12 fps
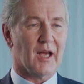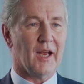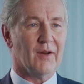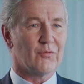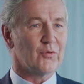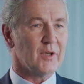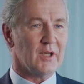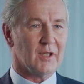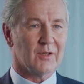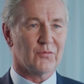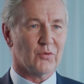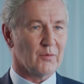every
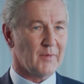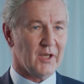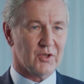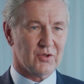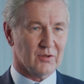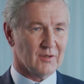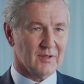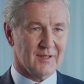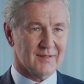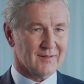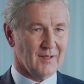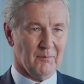information
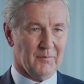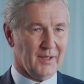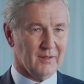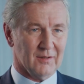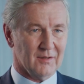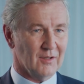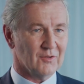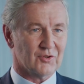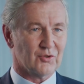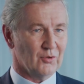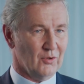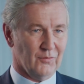is embedded on
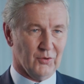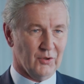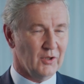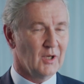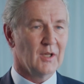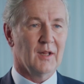server